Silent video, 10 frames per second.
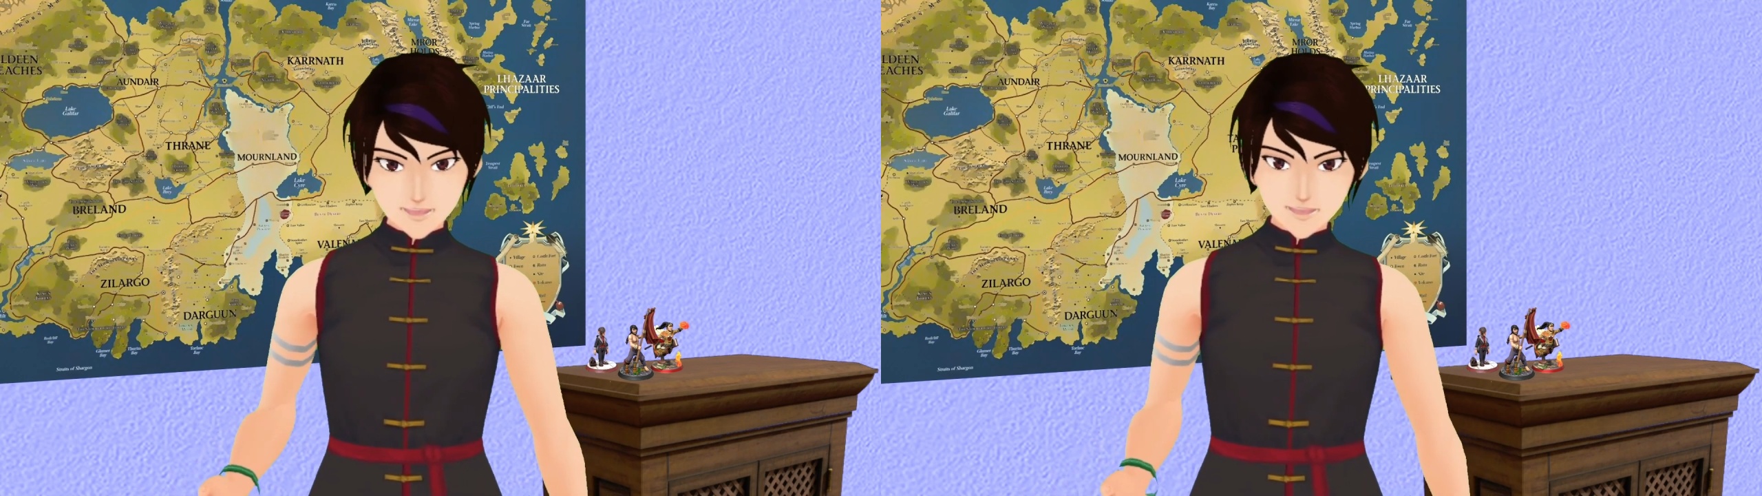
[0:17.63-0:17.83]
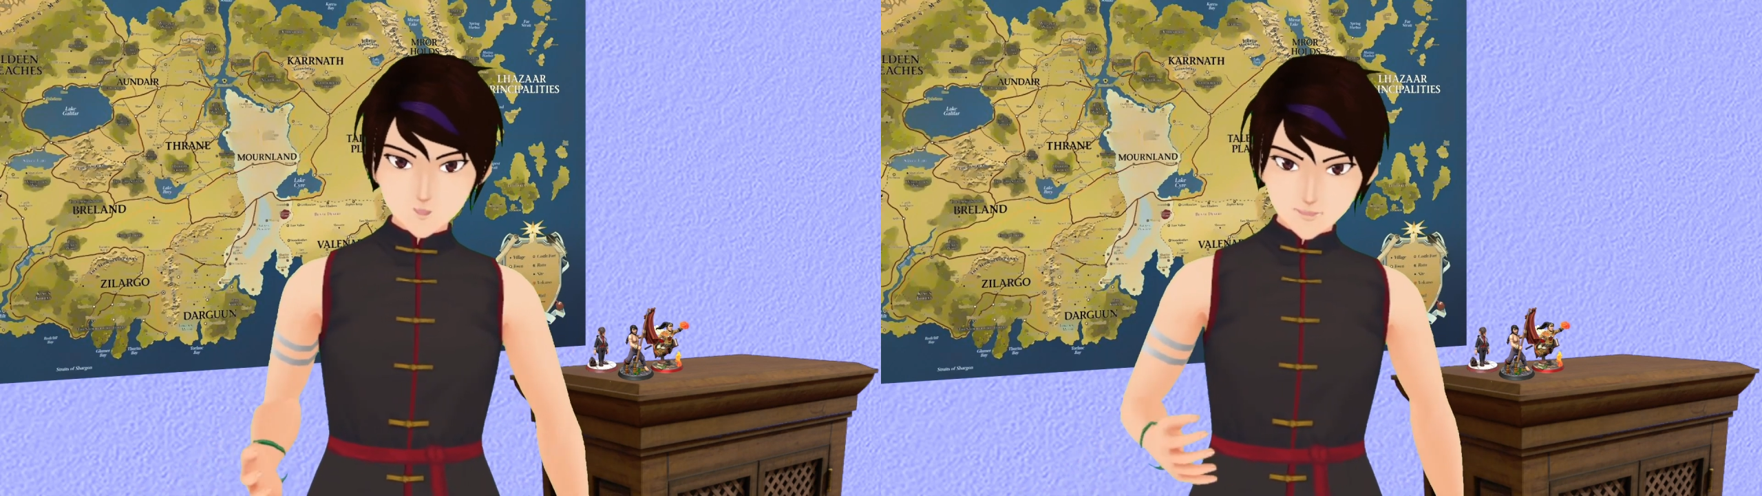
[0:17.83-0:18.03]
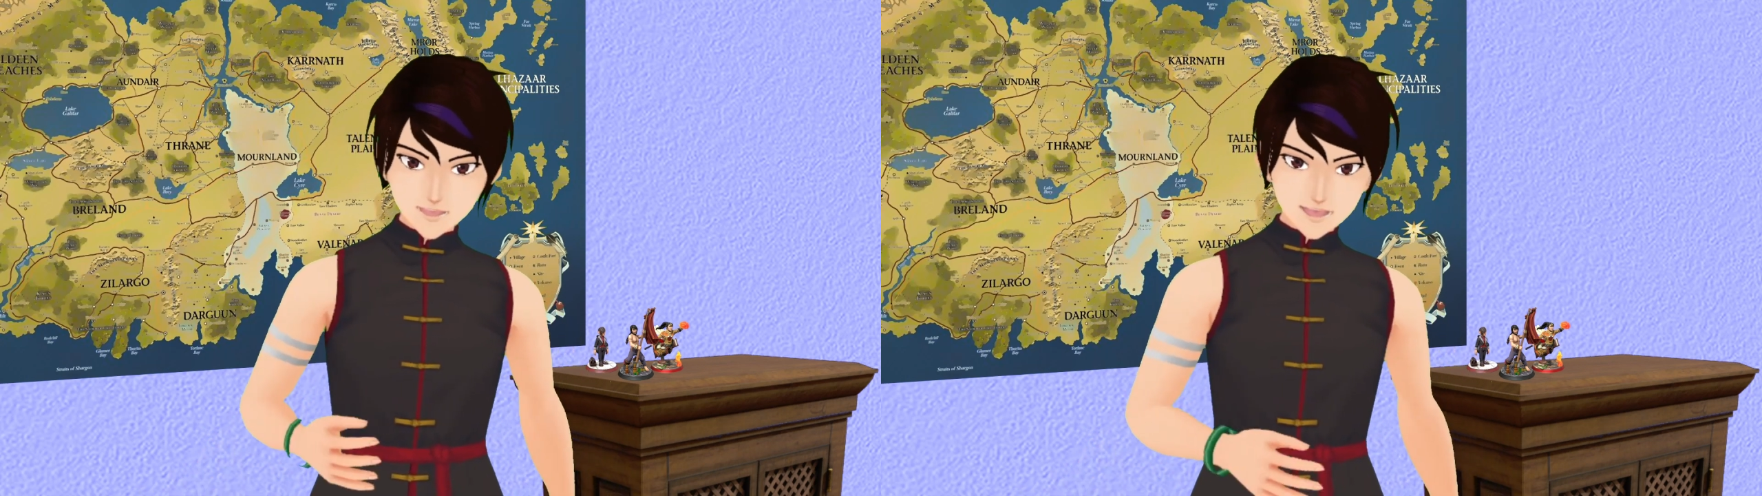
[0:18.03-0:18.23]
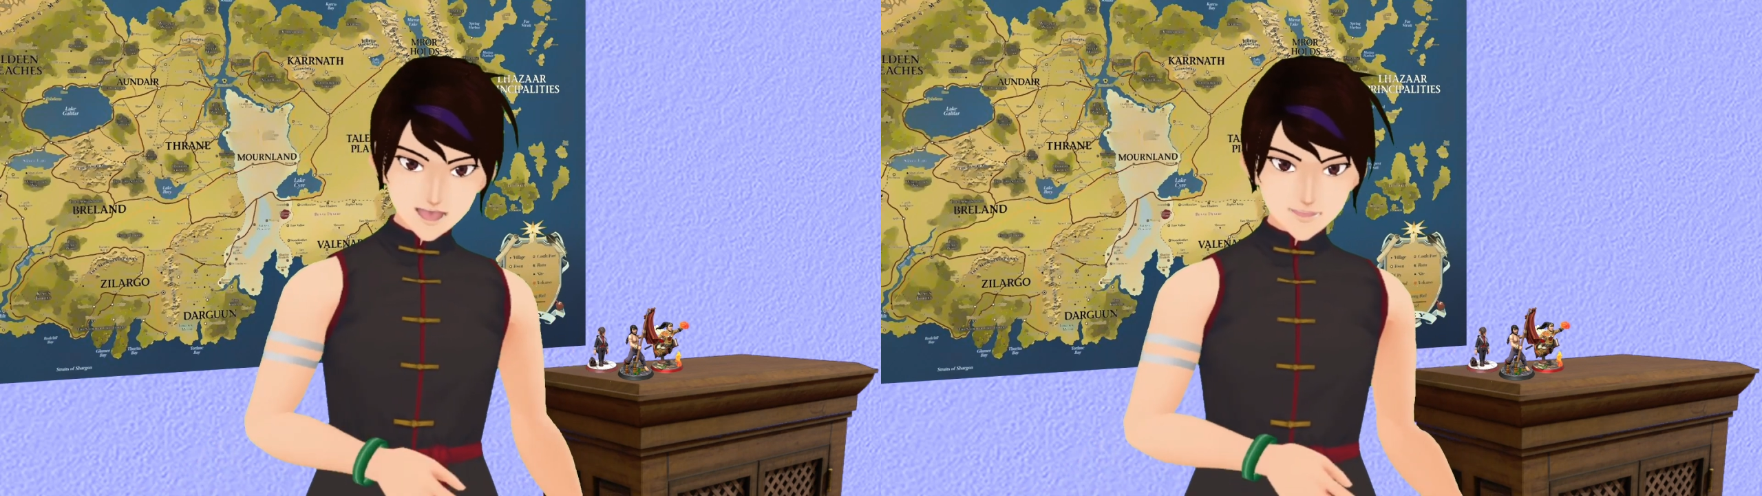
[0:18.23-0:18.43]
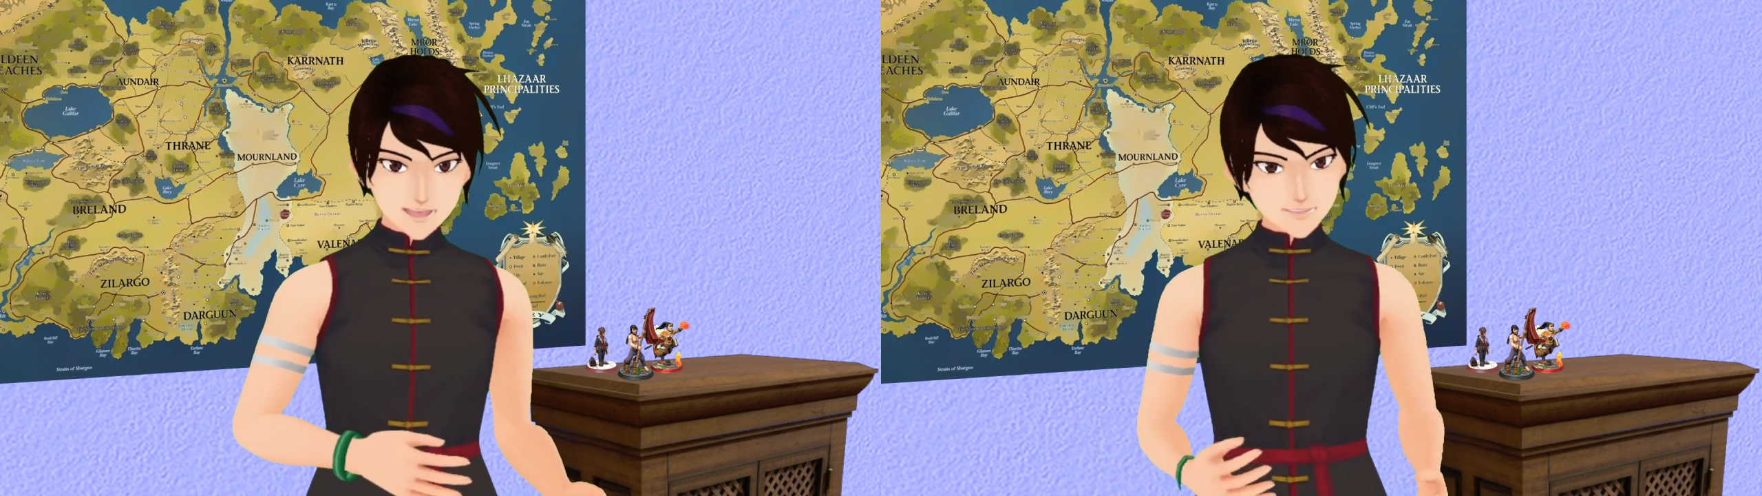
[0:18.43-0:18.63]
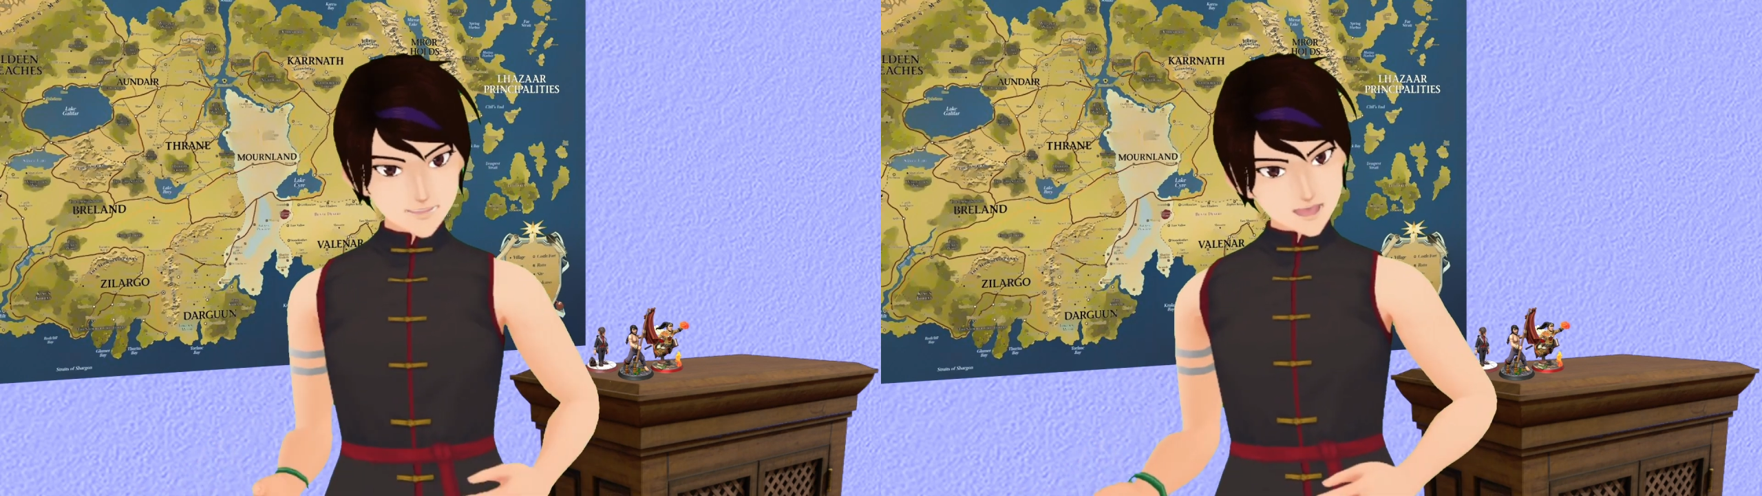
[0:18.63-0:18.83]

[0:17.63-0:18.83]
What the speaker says: but feel free to reskin and